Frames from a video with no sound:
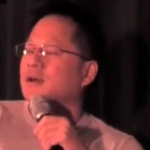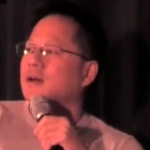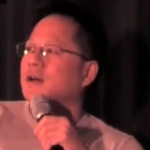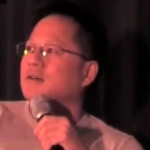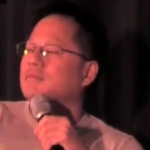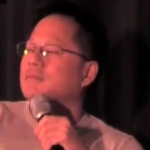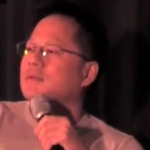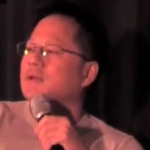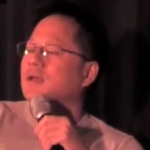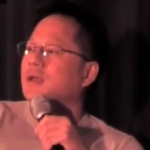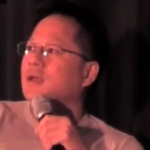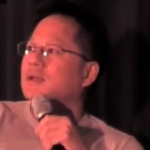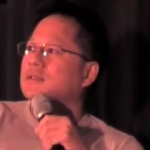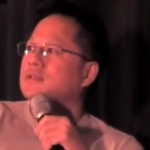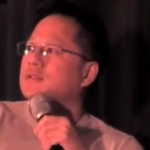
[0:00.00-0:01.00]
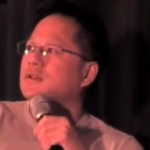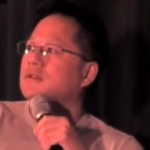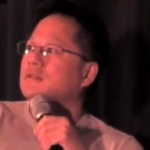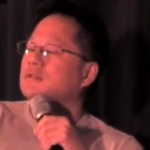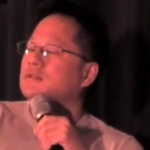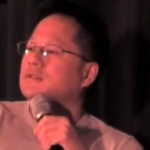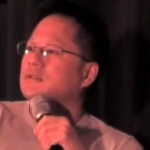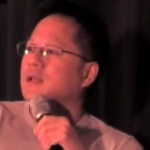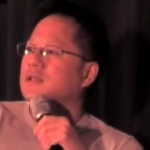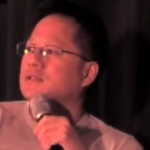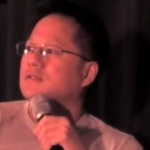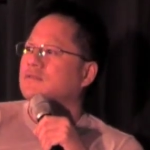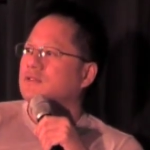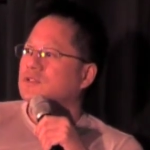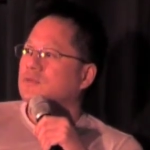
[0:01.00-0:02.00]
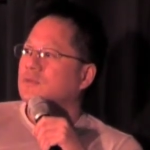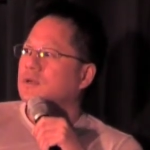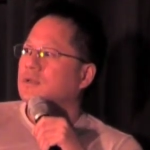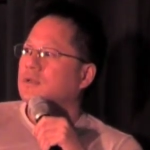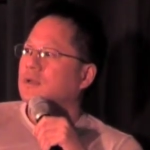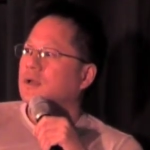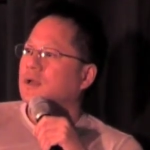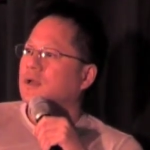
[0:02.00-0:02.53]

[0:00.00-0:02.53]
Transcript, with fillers: Um, and so, so that's the first one.